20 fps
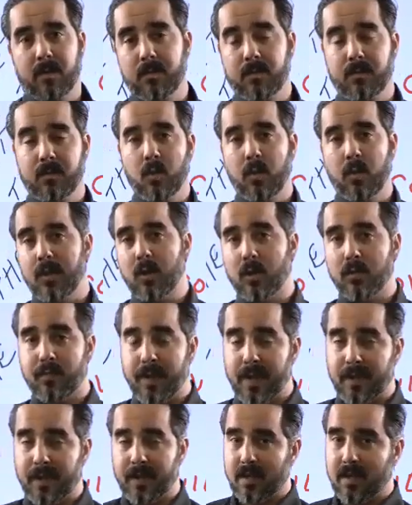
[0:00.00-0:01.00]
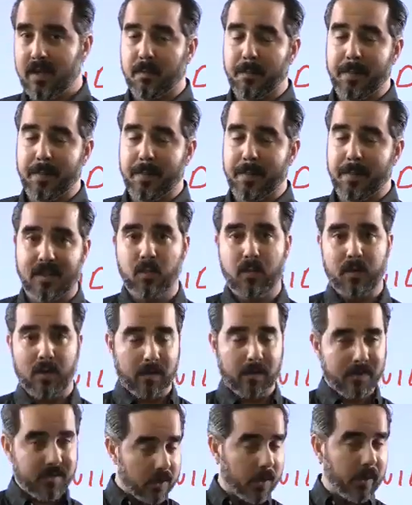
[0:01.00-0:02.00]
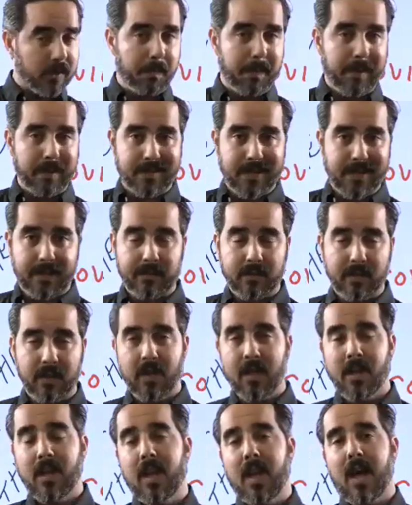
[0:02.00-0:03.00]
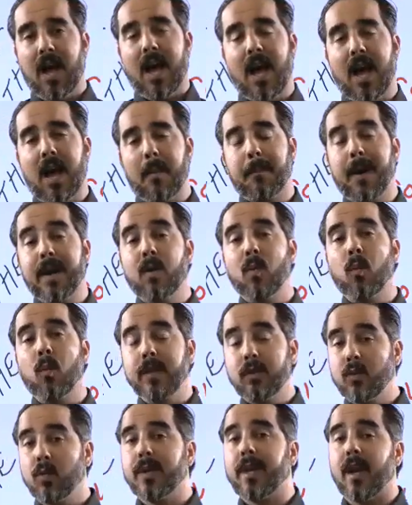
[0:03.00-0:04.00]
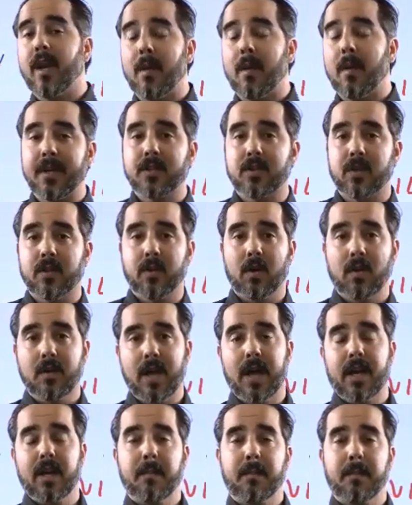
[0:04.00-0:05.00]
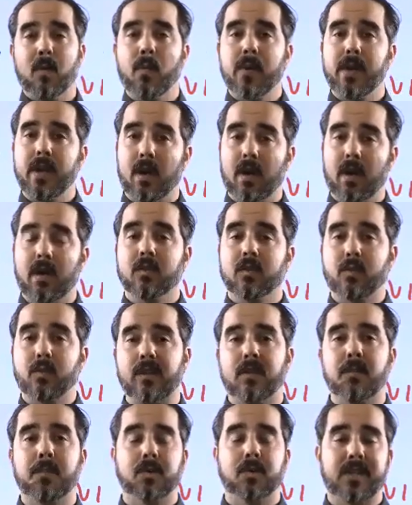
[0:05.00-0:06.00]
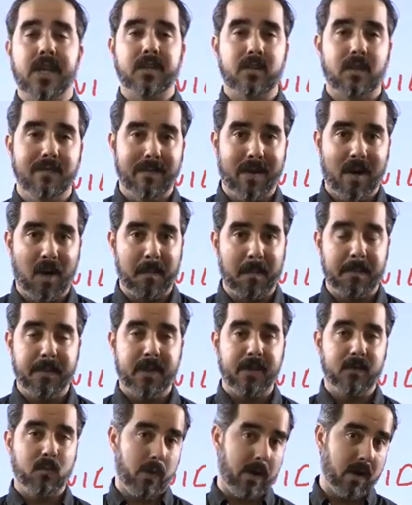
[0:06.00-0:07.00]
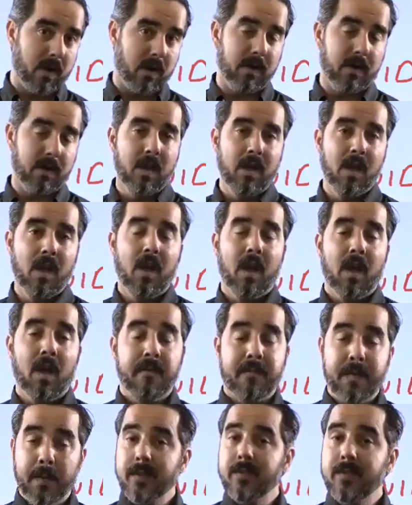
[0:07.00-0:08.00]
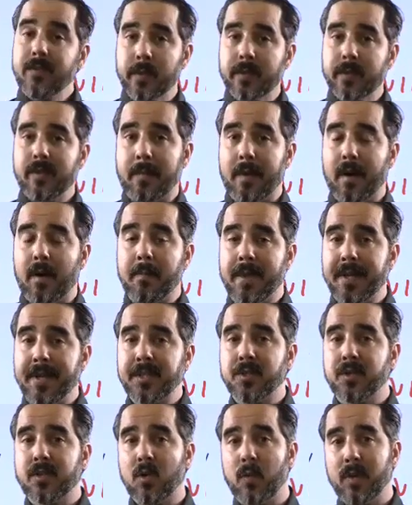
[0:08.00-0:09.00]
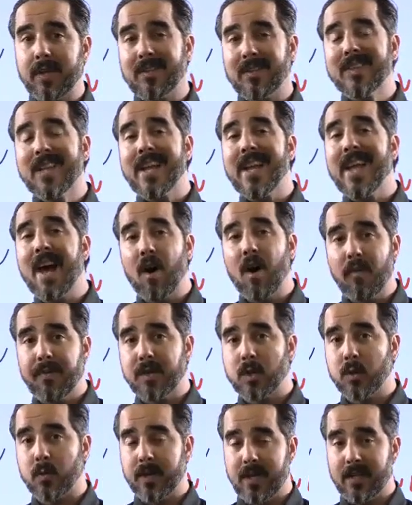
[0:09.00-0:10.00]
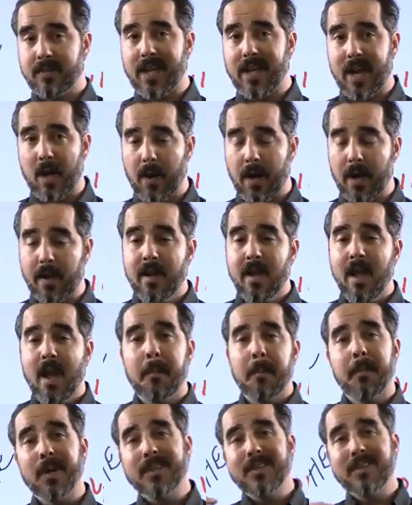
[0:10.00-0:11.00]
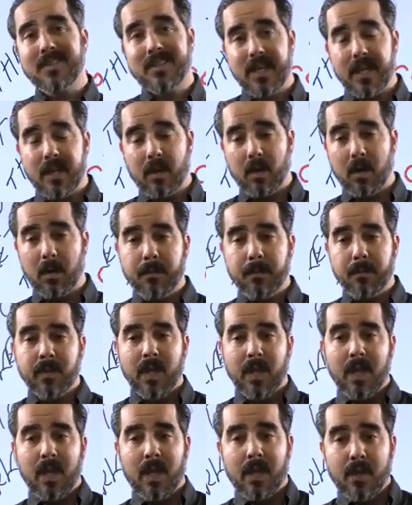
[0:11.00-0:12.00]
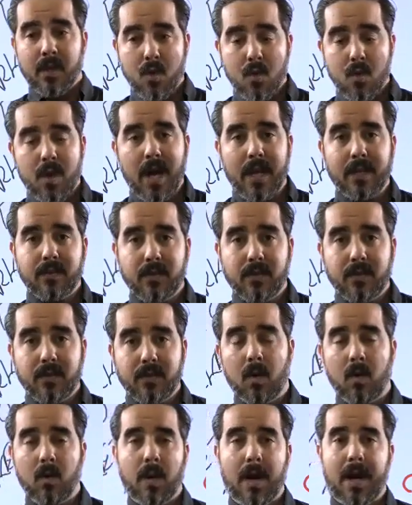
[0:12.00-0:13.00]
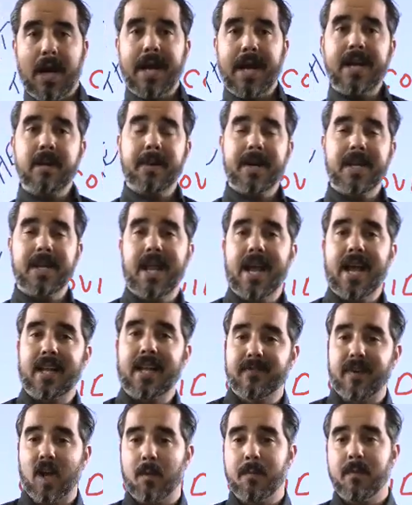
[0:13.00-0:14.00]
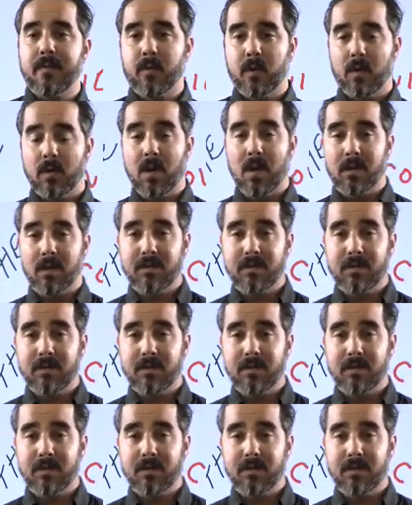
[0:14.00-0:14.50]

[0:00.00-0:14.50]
doing those things in this business. We are a serious business, but we do care about each other a lot, but we are trying to protect our environment because we are very serious about making sure that we stay healthy during this era. But still, you guys know, anybody that has followed me for a long